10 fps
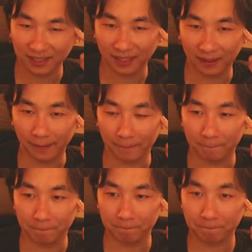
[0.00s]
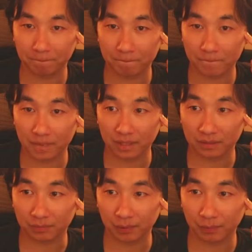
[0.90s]
Um,
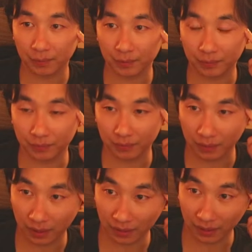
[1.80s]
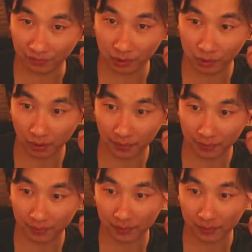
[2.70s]
so what do we do? They have 2 up.